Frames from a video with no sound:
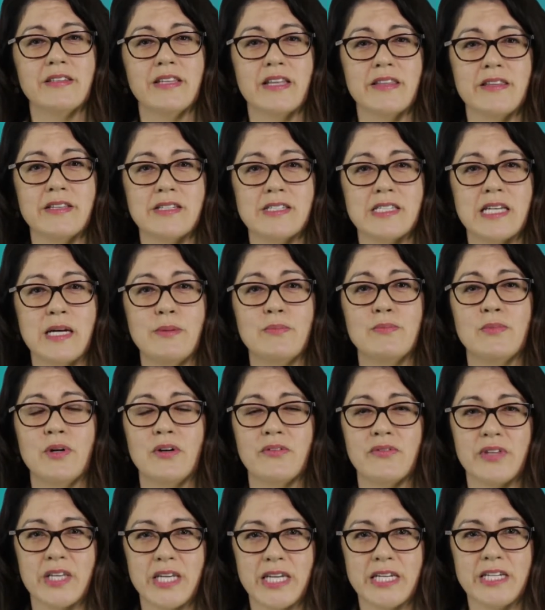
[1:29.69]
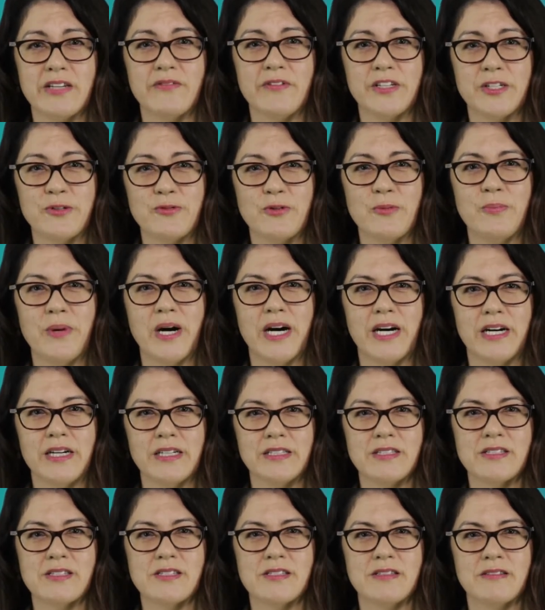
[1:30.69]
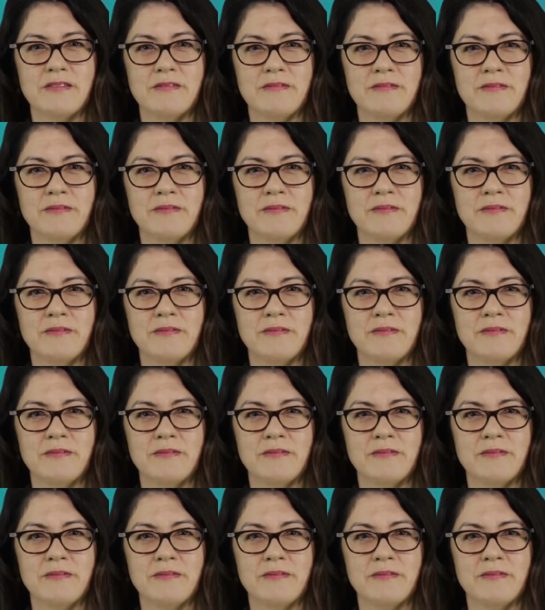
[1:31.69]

than the sum of the individual parts.